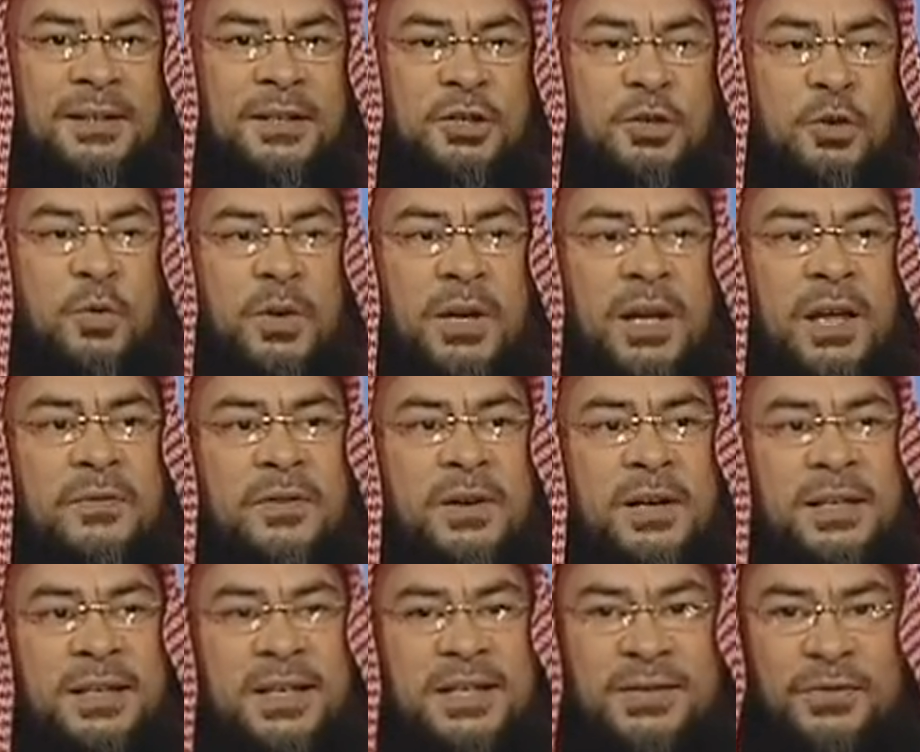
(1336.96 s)
So whenever
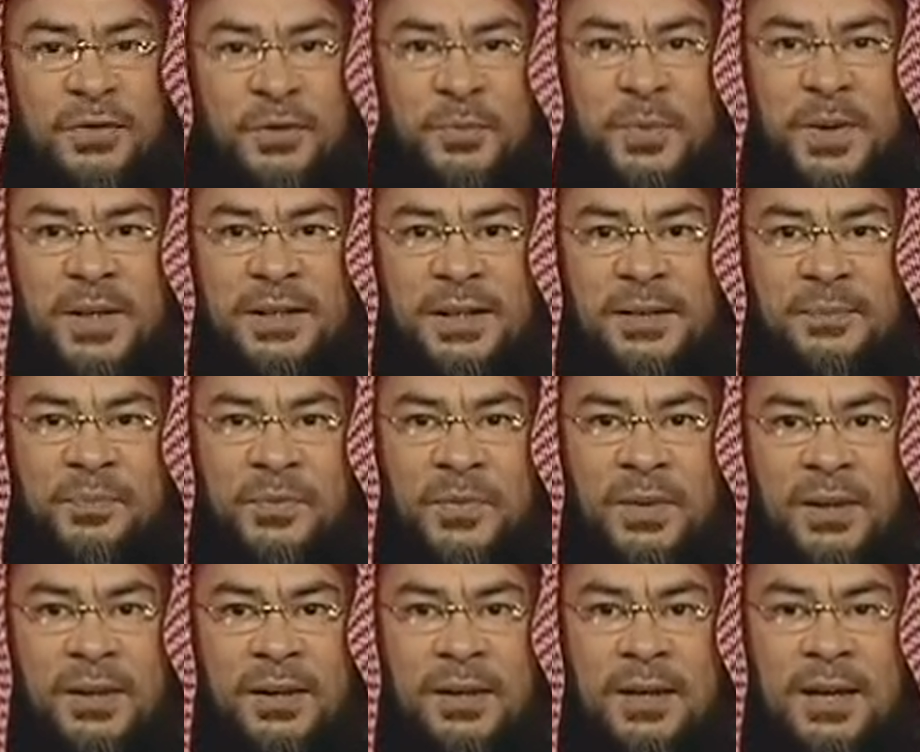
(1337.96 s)
it is forbidden,
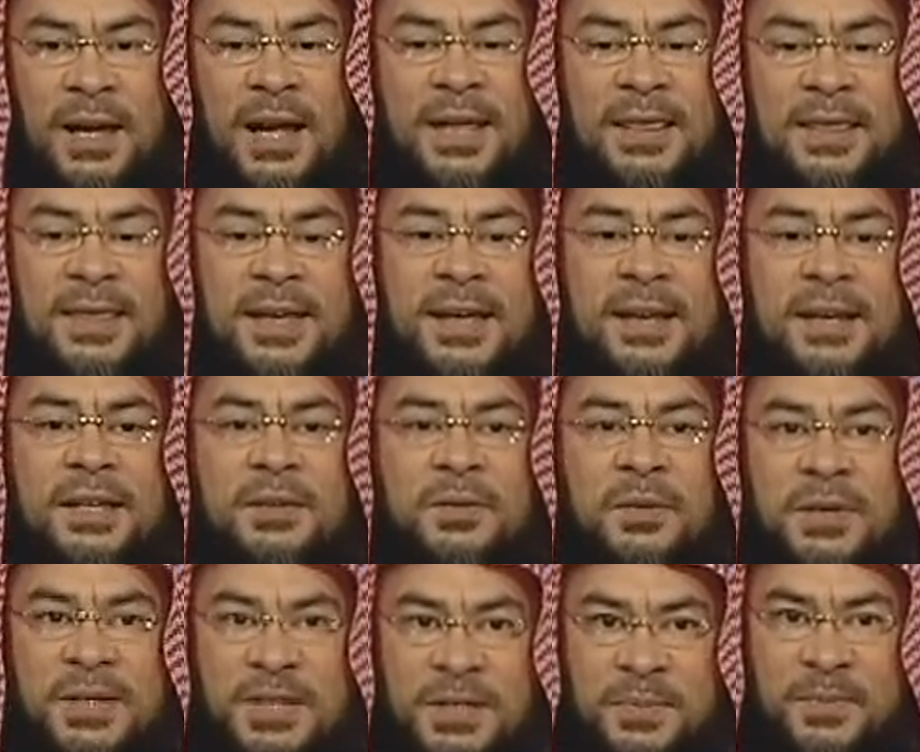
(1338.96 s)
and then
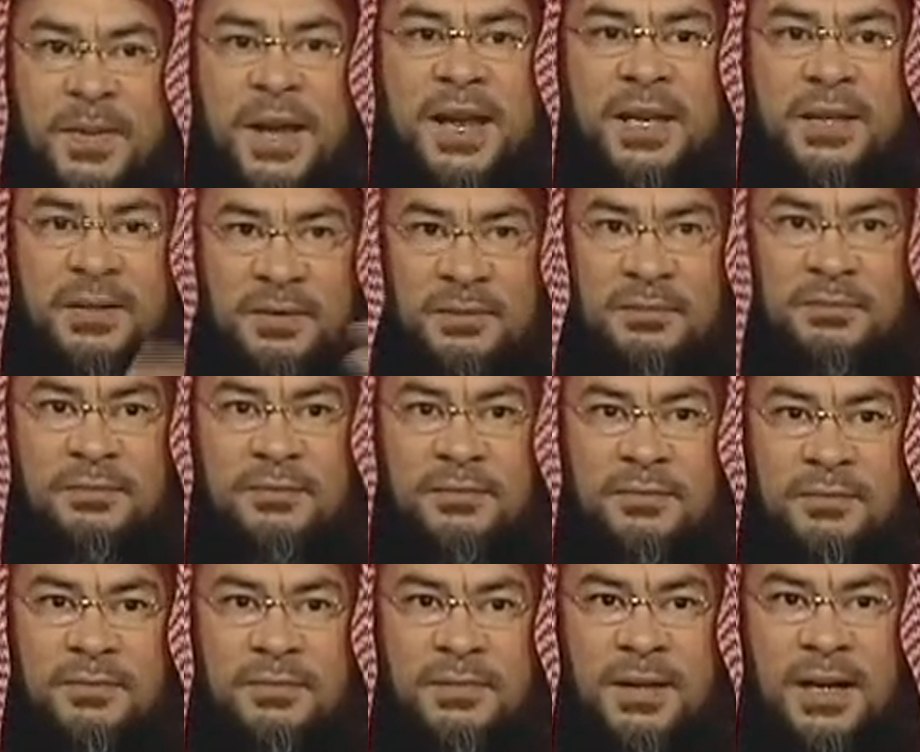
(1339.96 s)
it, it's made
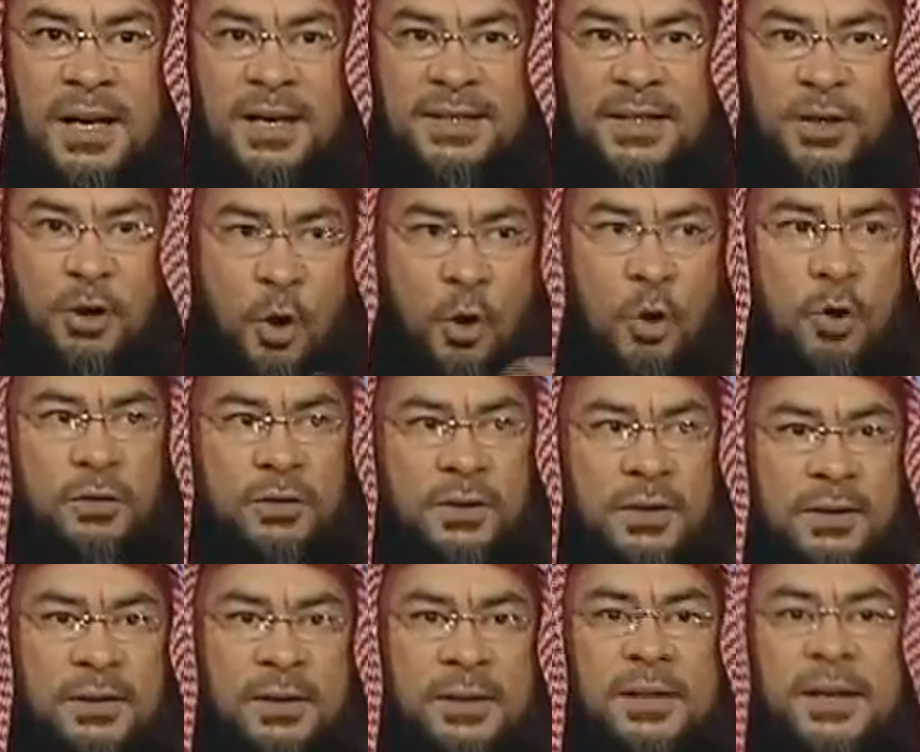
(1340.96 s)
as an
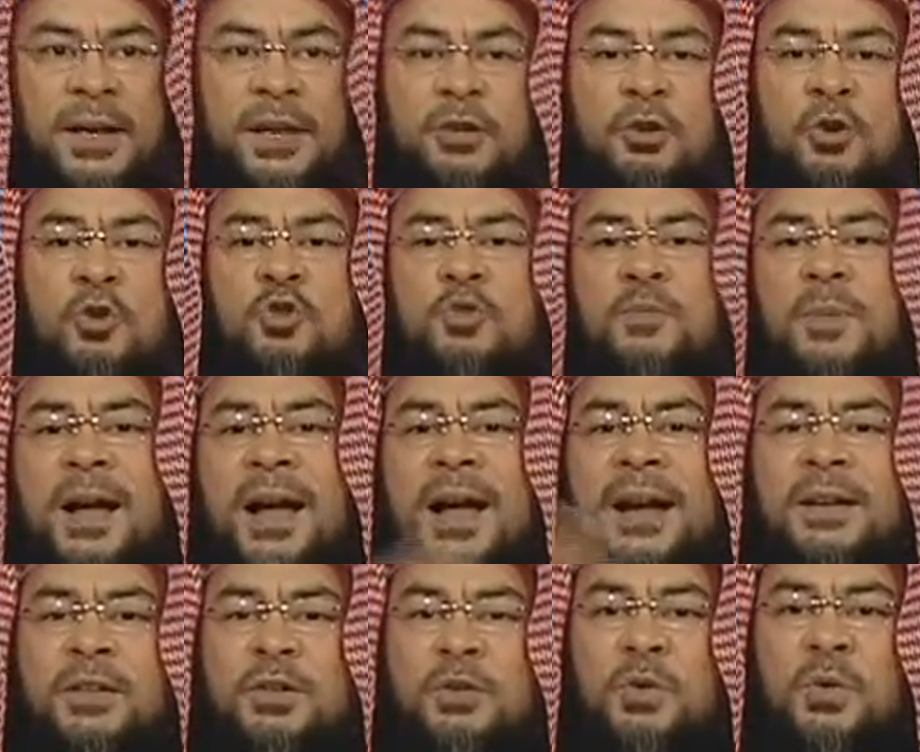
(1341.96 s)
order, it goes
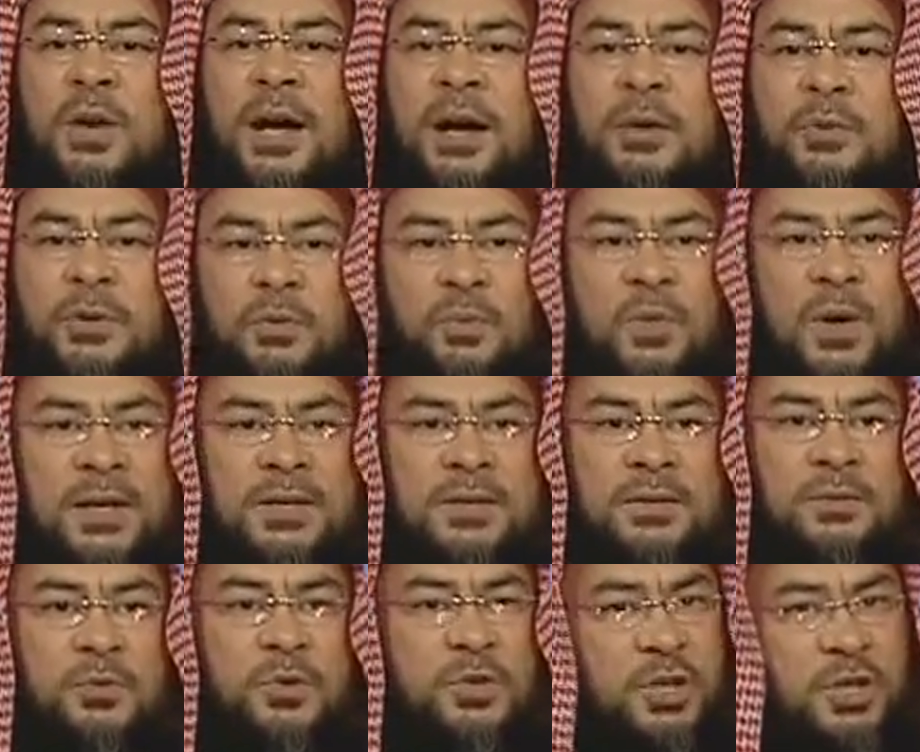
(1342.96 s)
back to how it
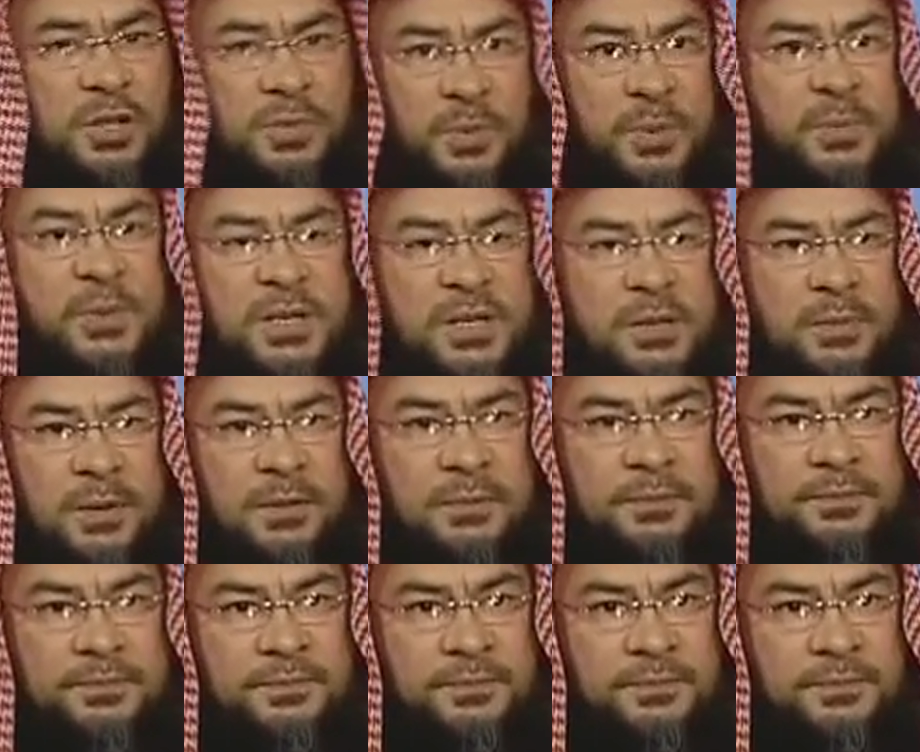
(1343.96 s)
was, which is permissible.